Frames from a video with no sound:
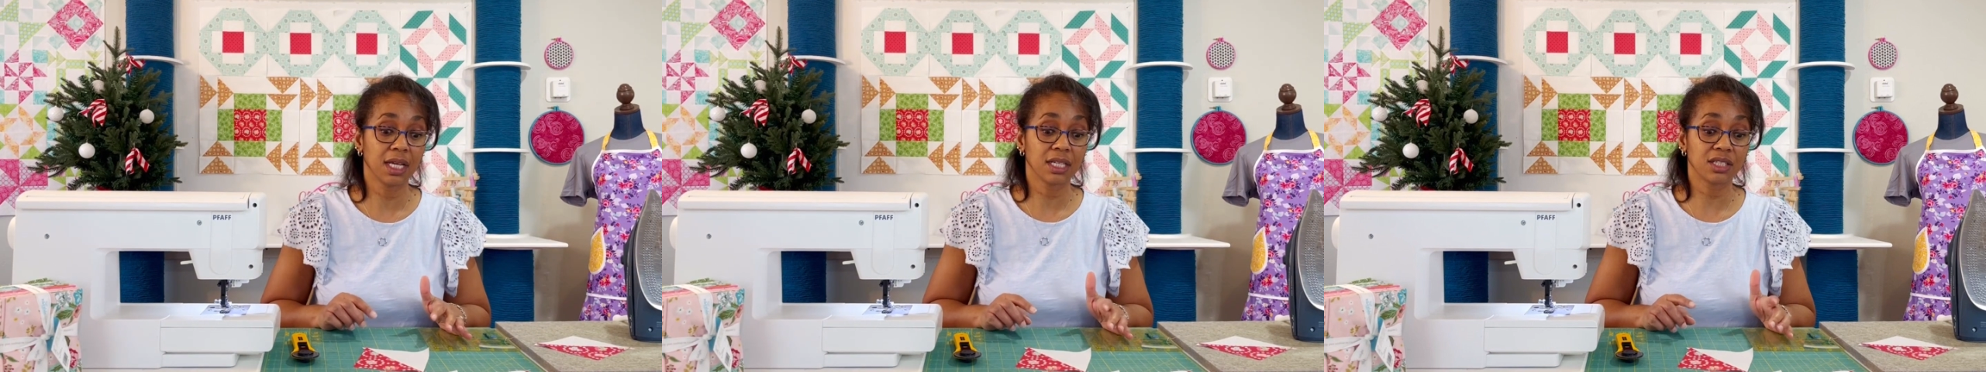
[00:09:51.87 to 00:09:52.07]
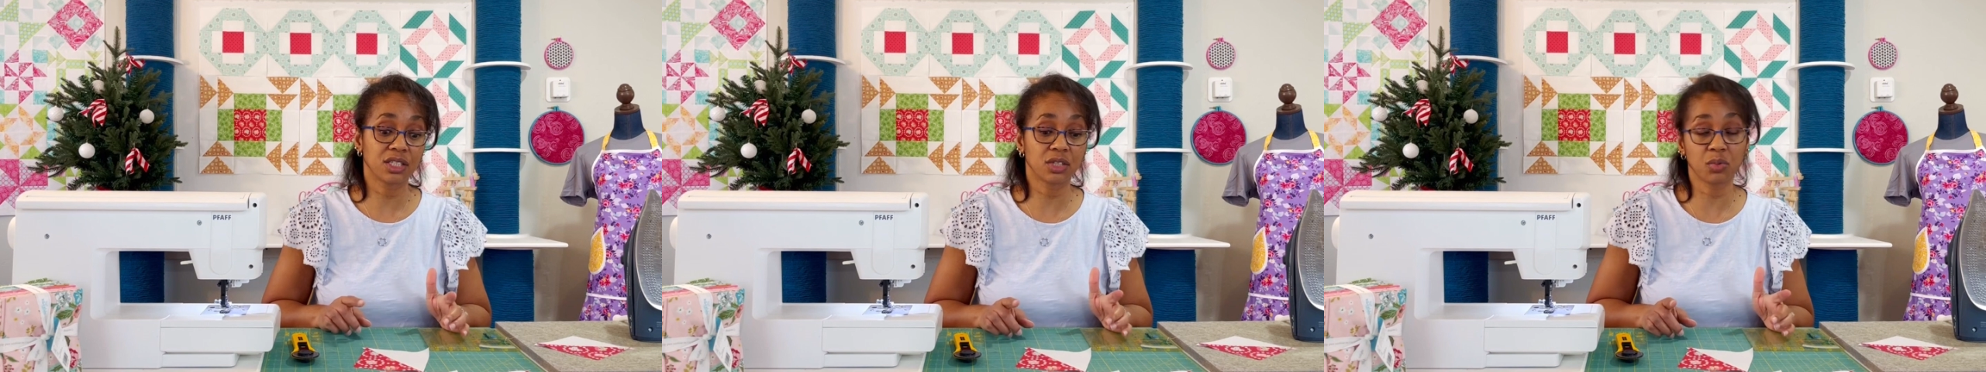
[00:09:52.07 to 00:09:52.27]

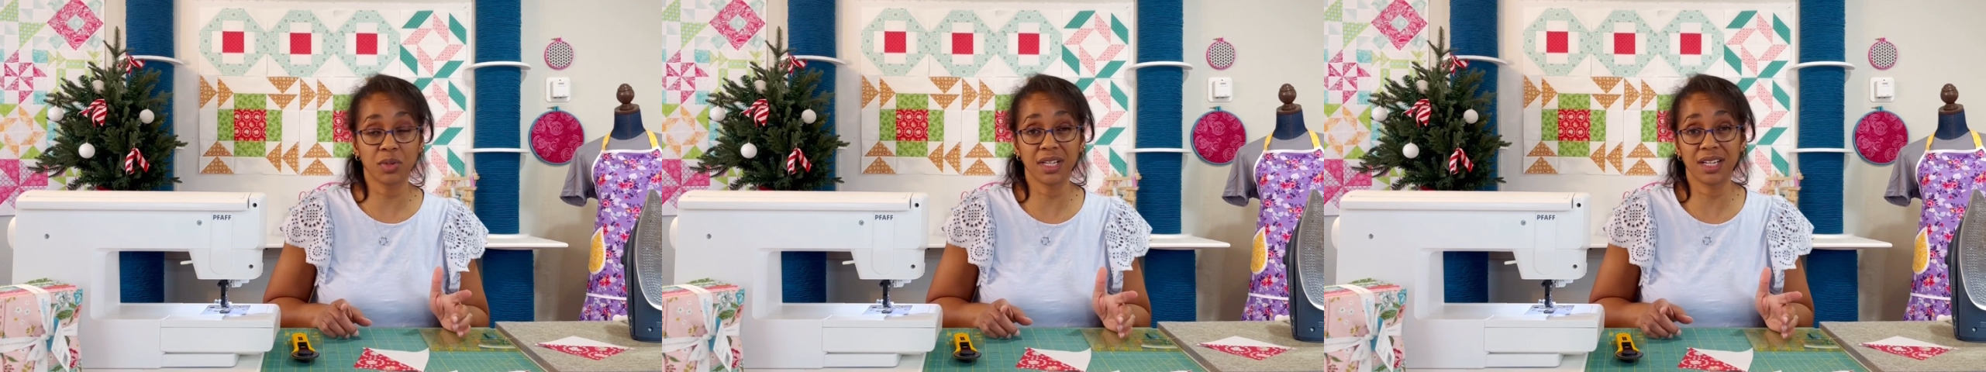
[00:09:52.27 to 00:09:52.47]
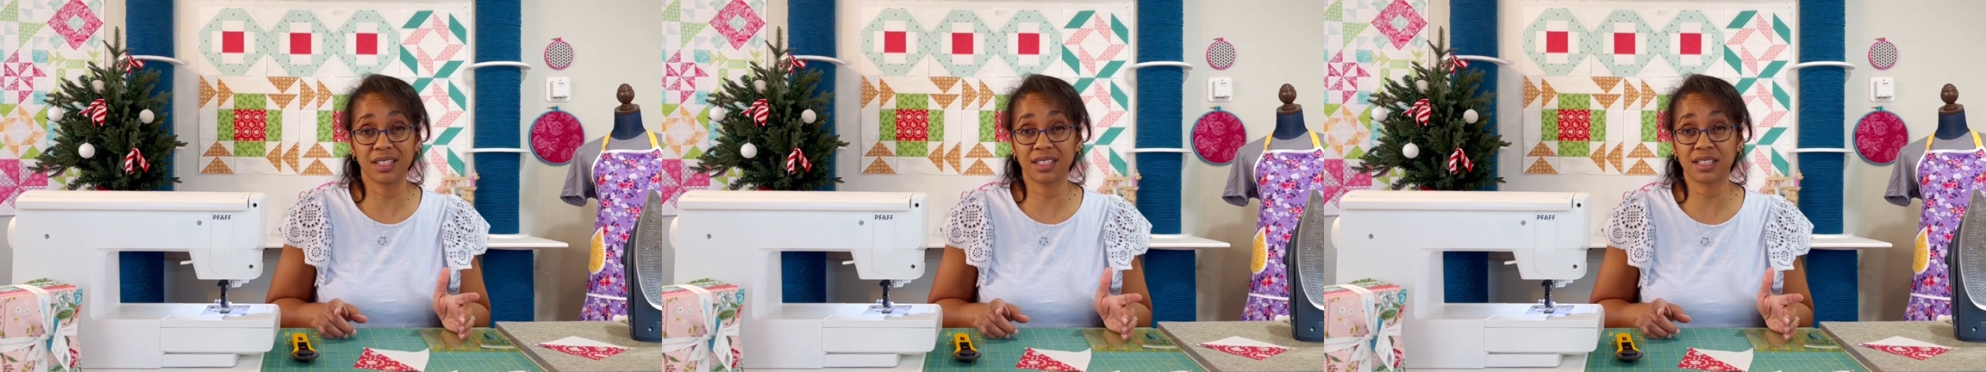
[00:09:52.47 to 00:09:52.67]
So
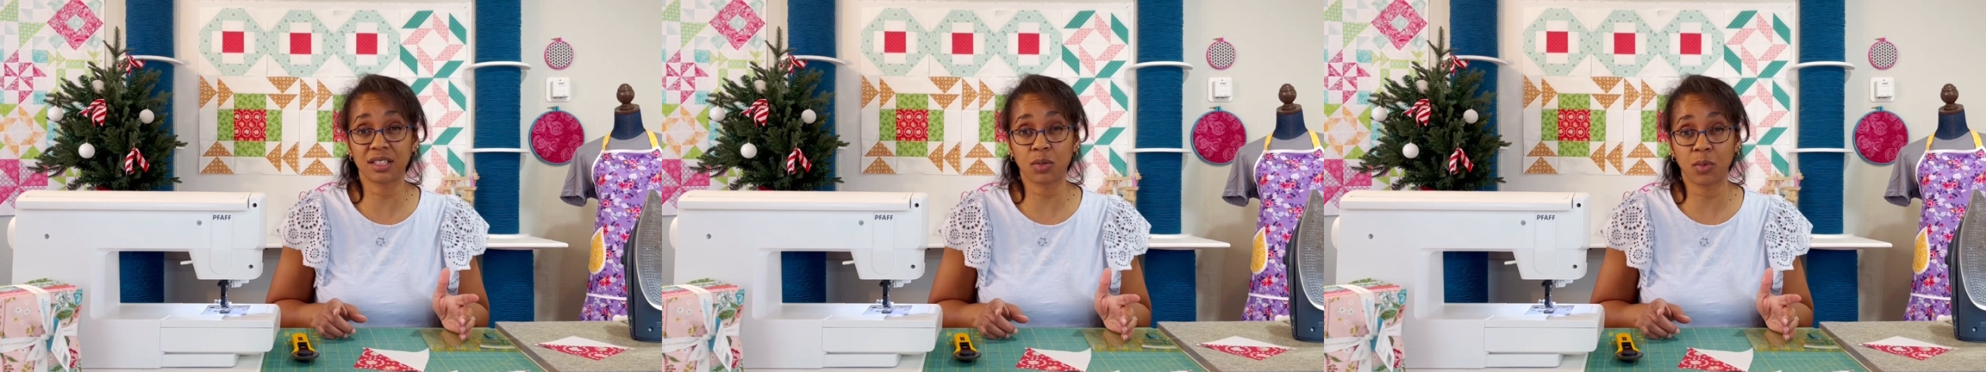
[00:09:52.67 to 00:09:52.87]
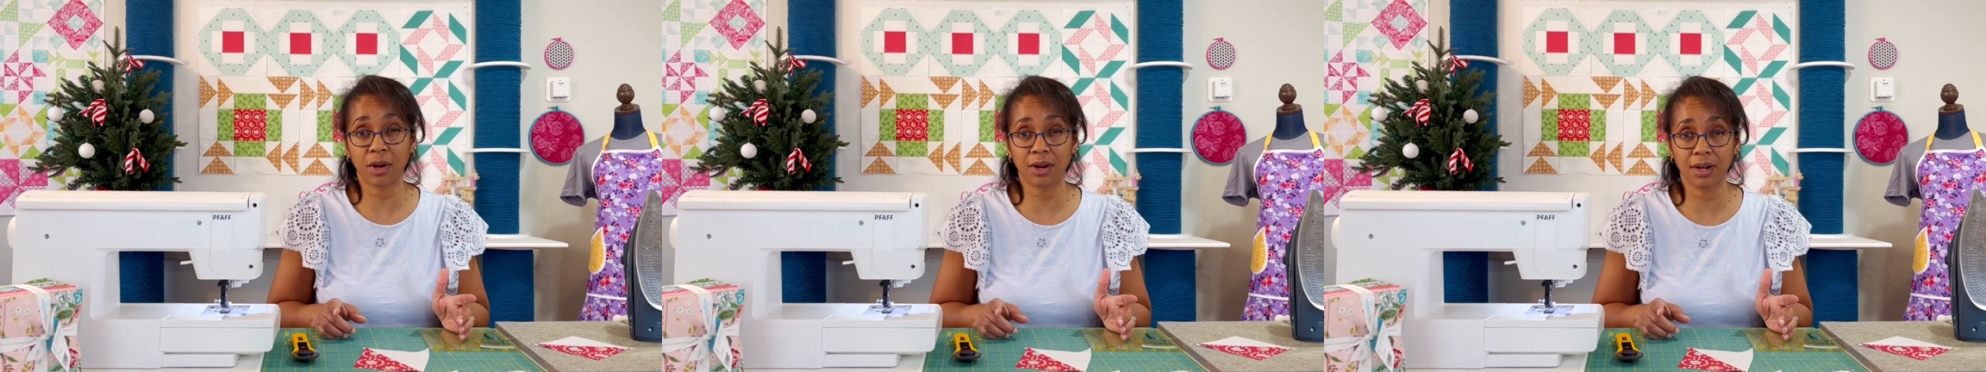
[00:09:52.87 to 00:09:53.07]
we need to
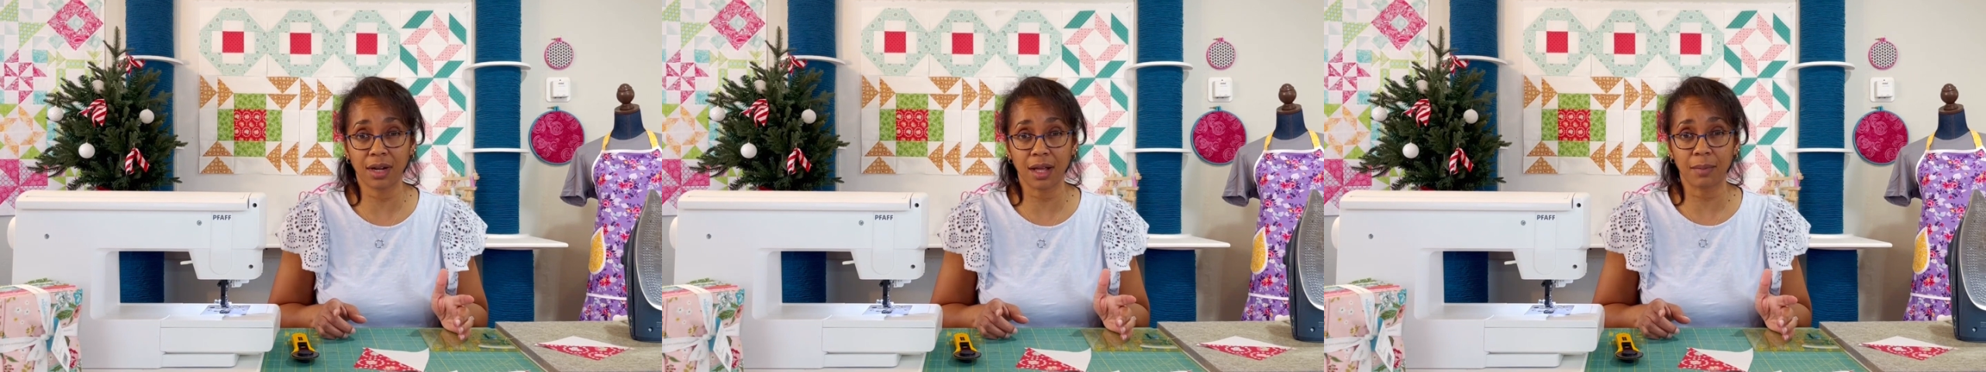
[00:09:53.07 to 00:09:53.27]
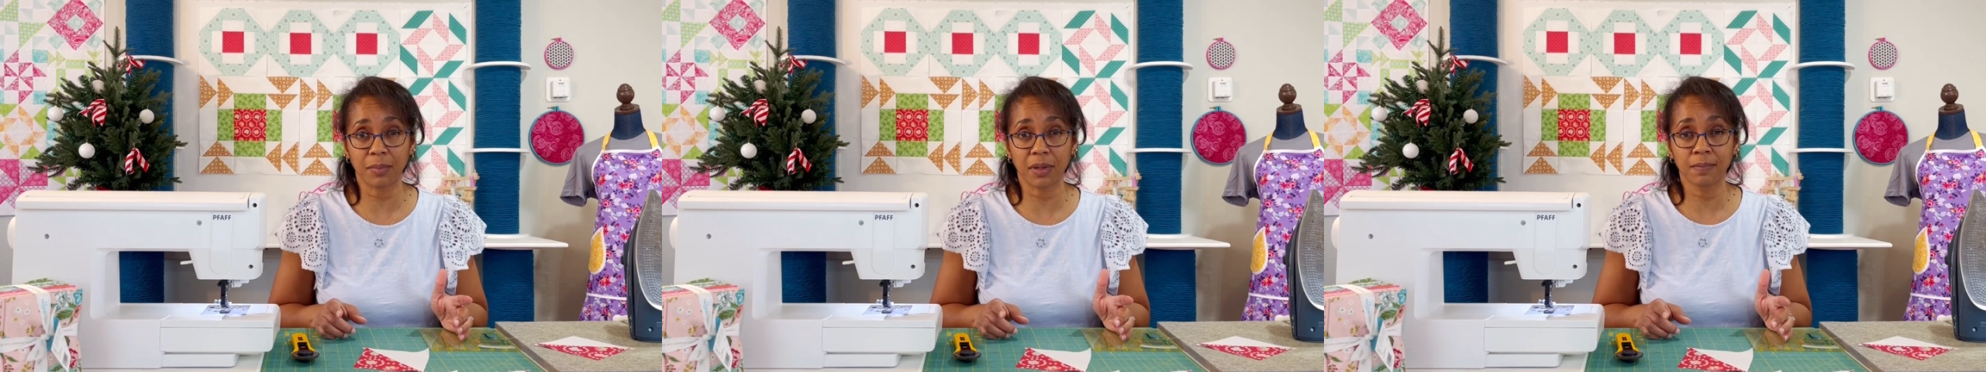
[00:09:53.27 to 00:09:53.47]
square it
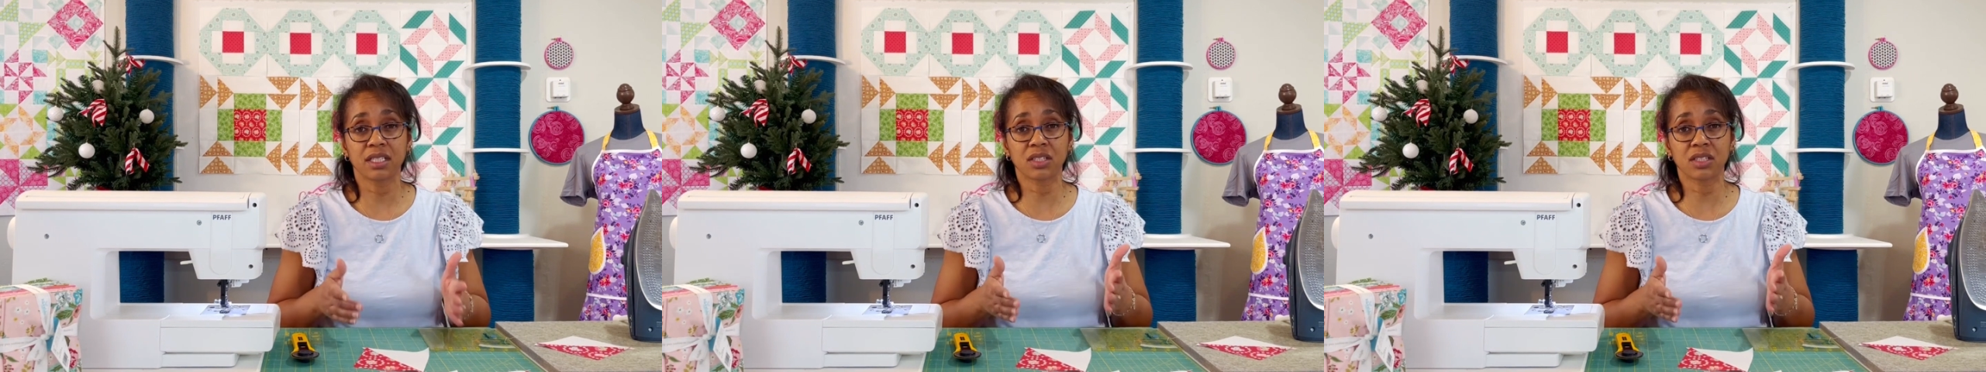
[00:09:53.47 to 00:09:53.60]
up.